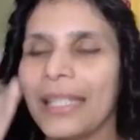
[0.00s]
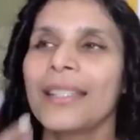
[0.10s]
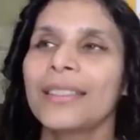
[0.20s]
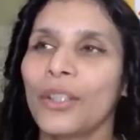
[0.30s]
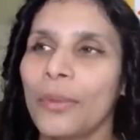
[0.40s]

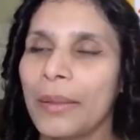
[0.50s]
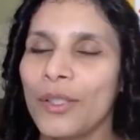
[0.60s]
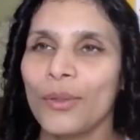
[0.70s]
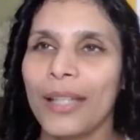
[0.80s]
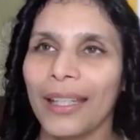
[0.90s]
years ago, maybe
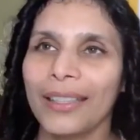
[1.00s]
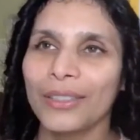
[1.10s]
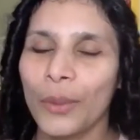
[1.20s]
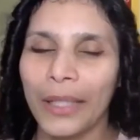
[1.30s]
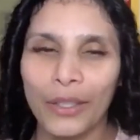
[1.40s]
2 decades
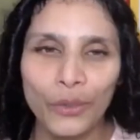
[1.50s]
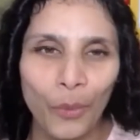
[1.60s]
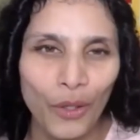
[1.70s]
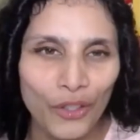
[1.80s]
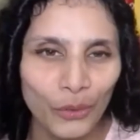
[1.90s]
ago, when I used to
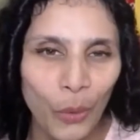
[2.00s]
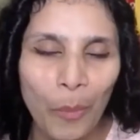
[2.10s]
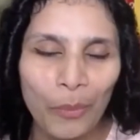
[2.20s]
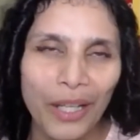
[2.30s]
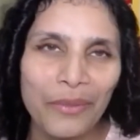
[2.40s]
watch this
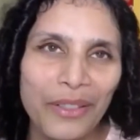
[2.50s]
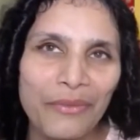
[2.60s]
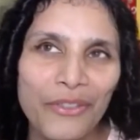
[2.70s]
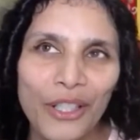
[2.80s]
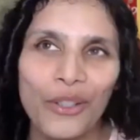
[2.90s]
Oprah
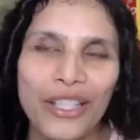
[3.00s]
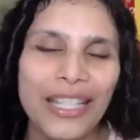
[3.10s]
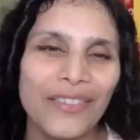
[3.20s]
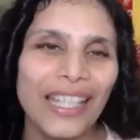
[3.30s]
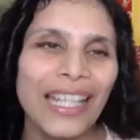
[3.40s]
Winfrey on
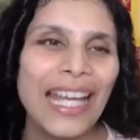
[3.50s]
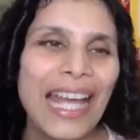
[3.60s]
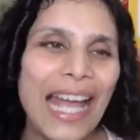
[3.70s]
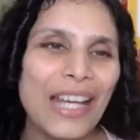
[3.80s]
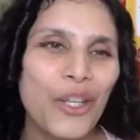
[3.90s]
TV,
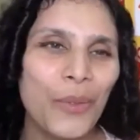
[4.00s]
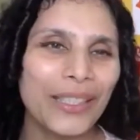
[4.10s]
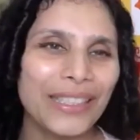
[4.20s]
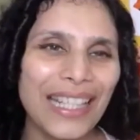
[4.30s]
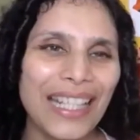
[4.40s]
and she would
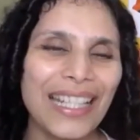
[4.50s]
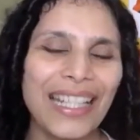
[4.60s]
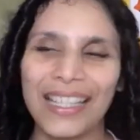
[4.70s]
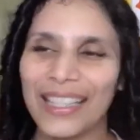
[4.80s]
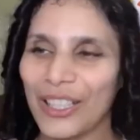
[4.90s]

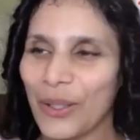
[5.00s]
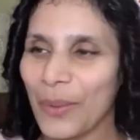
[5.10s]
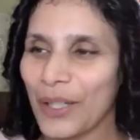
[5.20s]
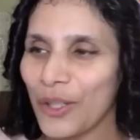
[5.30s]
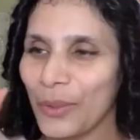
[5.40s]
say, you know,
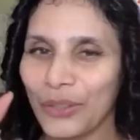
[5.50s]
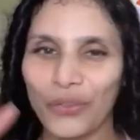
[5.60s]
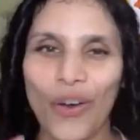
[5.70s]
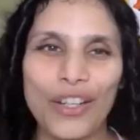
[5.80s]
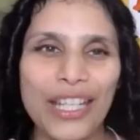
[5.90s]
when she was
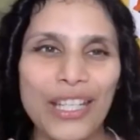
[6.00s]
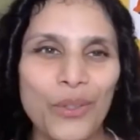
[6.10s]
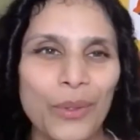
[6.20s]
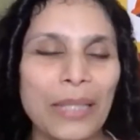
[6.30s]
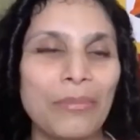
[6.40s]
40, she
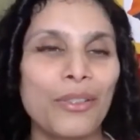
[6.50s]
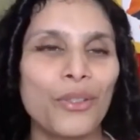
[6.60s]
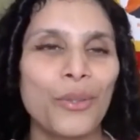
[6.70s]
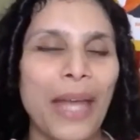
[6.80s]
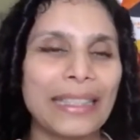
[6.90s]
was able to
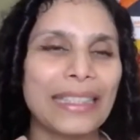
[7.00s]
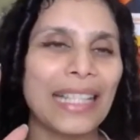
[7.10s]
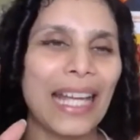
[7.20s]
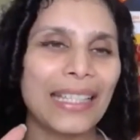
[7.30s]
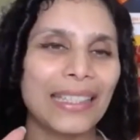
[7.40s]
do
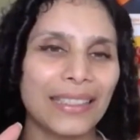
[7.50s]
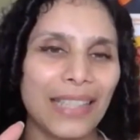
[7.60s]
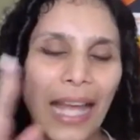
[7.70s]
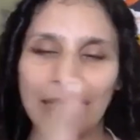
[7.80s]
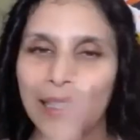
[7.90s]
exercise
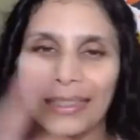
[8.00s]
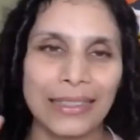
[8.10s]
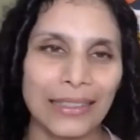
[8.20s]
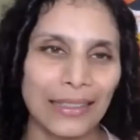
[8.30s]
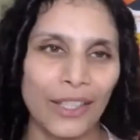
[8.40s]
at
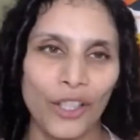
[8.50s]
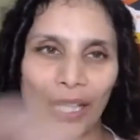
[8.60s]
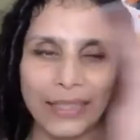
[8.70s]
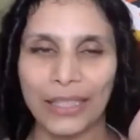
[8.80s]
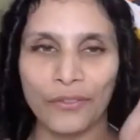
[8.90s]
this, you know,
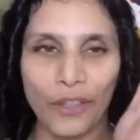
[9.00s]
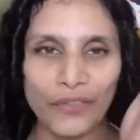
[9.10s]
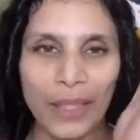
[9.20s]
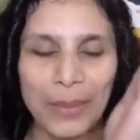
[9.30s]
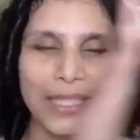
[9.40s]
like say
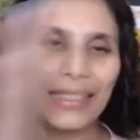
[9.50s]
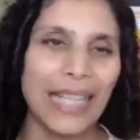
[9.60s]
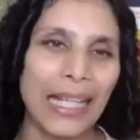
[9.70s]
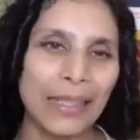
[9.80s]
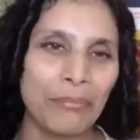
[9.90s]
45 minutes and